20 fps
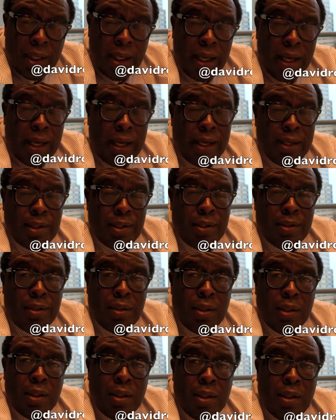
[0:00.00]
And
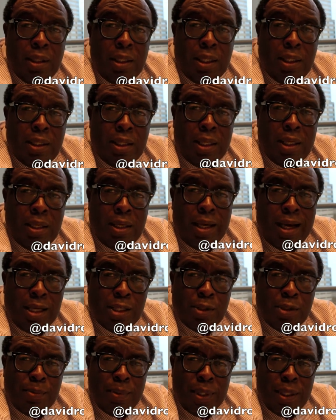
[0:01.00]
it
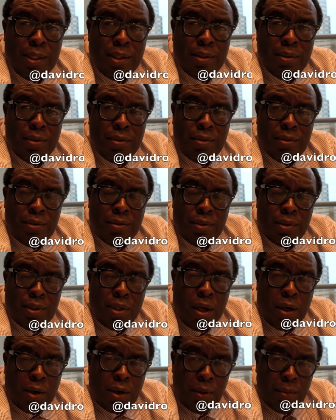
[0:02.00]
has been
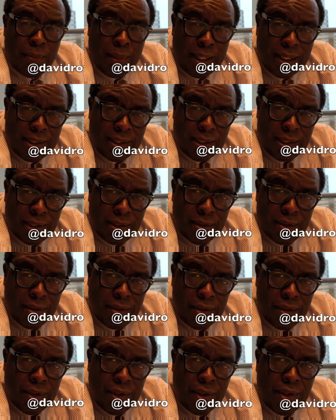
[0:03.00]
documented
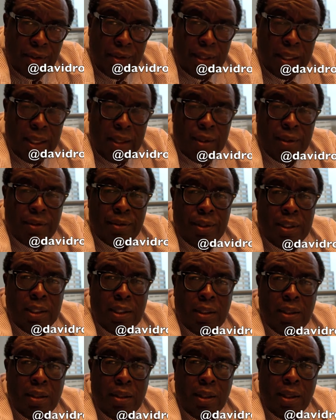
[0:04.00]
that
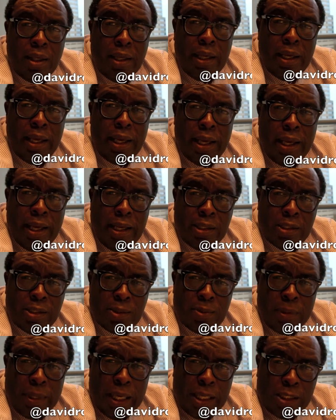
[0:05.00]
the
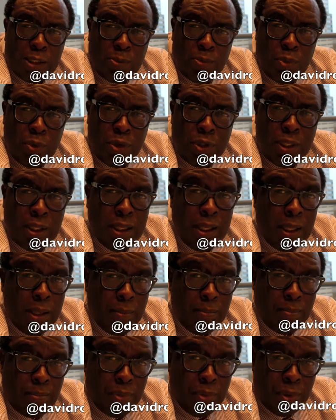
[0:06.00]
export and
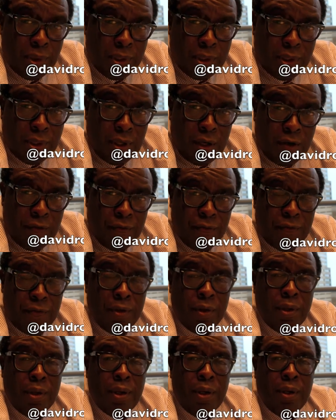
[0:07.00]
import of
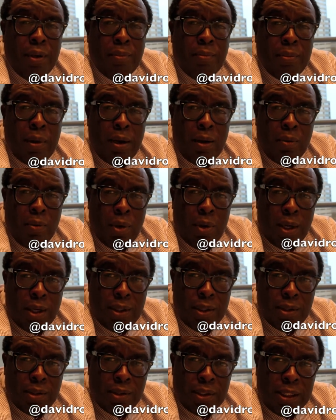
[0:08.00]

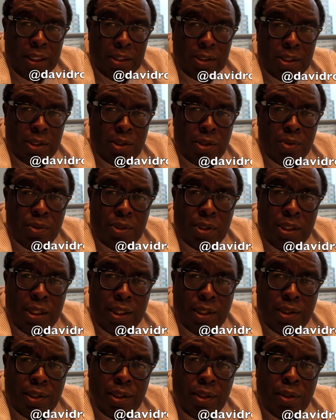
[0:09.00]
marijuana is
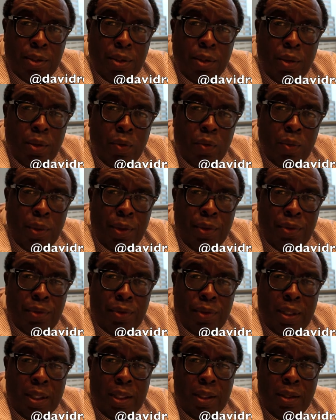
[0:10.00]
associated with
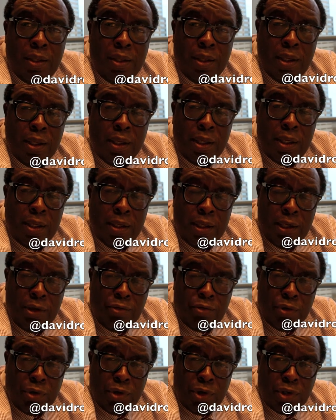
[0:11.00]
the
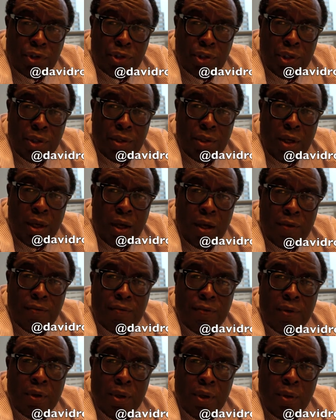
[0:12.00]
introduction
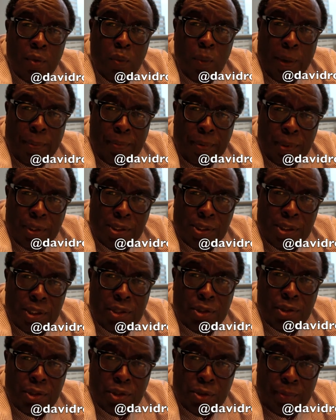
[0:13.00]
of weapons
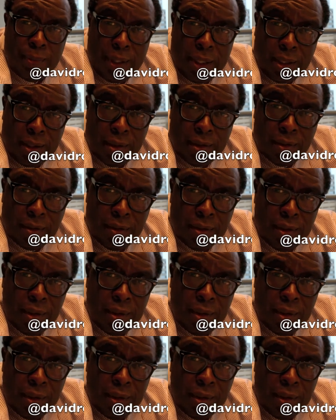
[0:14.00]
into Jamaica.